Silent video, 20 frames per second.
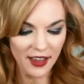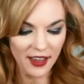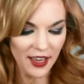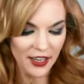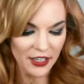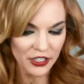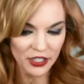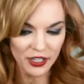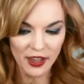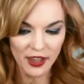I
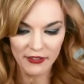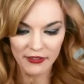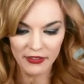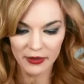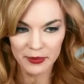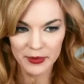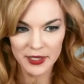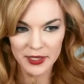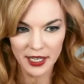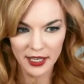should have
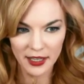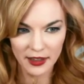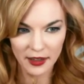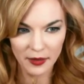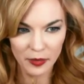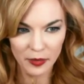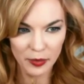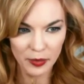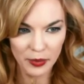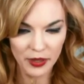lipstick.
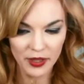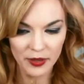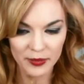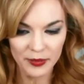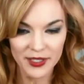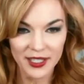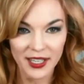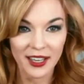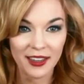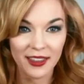Let me put
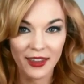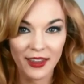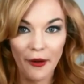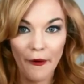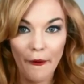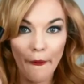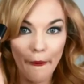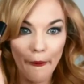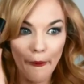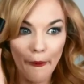lipstick in there.